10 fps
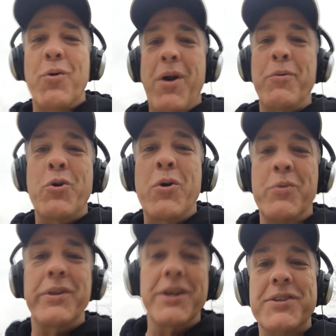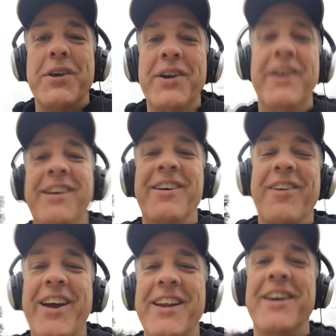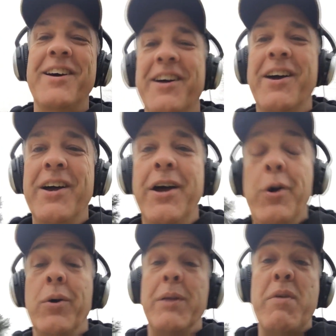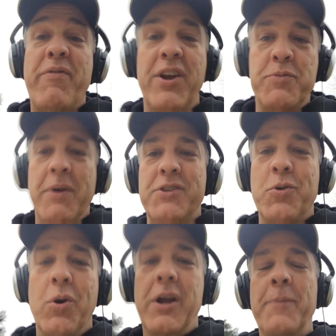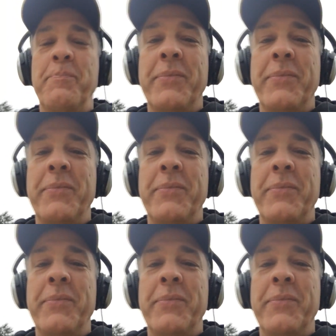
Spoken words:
where I'm going with this, right? Well, let me finish my story.